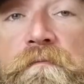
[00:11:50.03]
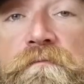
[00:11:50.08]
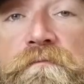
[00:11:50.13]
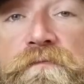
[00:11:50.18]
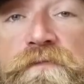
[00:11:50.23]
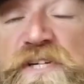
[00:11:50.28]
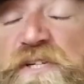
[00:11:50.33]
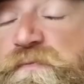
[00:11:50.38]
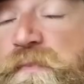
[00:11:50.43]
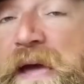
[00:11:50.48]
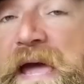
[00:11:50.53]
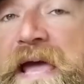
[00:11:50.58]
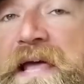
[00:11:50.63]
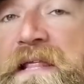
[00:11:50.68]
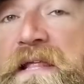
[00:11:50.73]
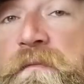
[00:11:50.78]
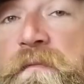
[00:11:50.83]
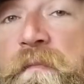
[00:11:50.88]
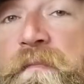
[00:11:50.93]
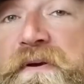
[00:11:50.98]
just by handing
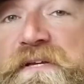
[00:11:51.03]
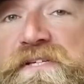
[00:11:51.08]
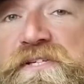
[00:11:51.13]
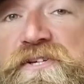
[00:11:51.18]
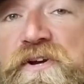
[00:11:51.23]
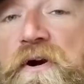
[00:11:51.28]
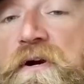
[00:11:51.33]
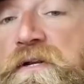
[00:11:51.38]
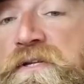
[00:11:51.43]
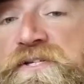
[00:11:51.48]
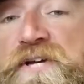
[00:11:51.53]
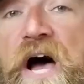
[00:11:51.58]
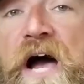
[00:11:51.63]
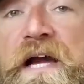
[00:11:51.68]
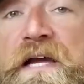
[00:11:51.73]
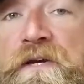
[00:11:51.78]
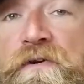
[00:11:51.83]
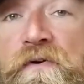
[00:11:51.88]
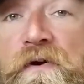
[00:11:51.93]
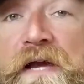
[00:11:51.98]
them a business card and
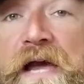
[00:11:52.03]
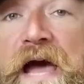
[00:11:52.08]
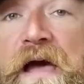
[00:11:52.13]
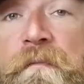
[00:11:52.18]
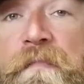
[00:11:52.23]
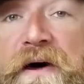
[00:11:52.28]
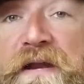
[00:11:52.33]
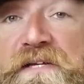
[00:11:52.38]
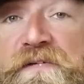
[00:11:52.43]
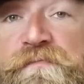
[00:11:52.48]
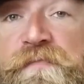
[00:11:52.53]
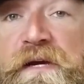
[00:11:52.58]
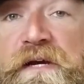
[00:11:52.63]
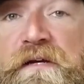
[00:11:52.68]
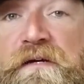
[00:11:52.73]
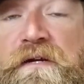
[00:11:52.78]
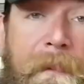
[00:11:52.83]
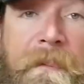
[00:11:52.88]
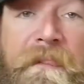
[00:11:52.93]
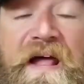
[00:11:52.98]
talking to a guy about his beard.